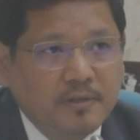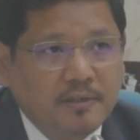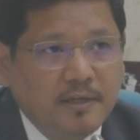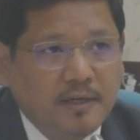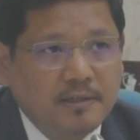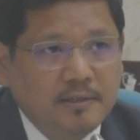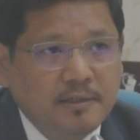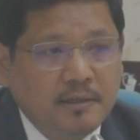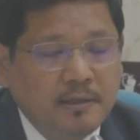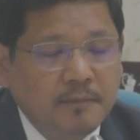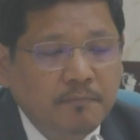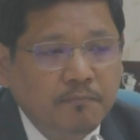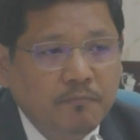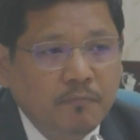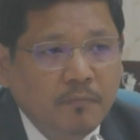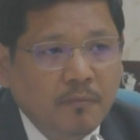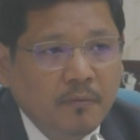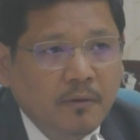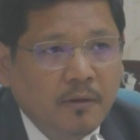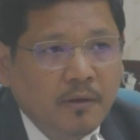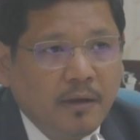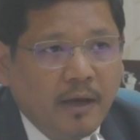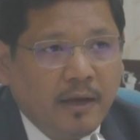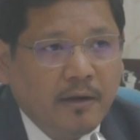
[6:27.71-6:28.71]
sector
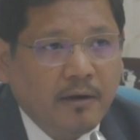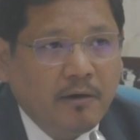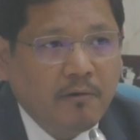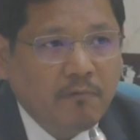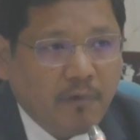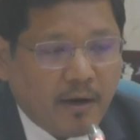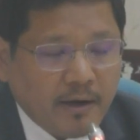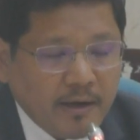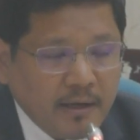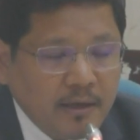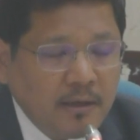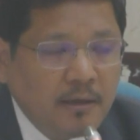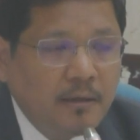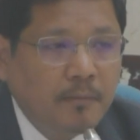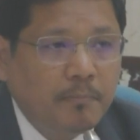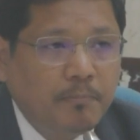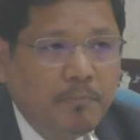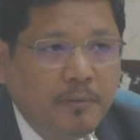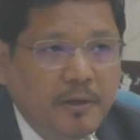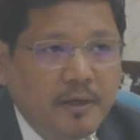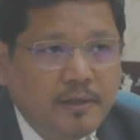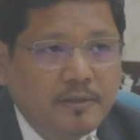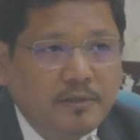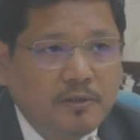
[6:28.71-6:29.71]
and in
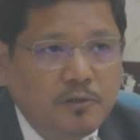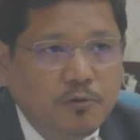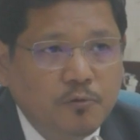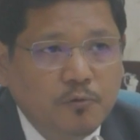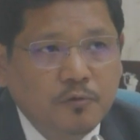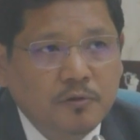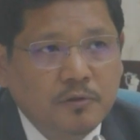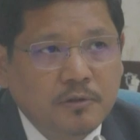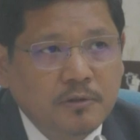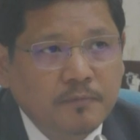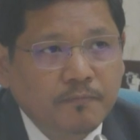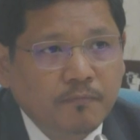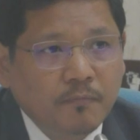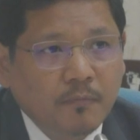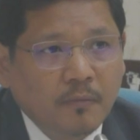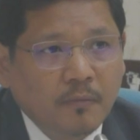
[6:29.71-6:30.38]
running PSUs,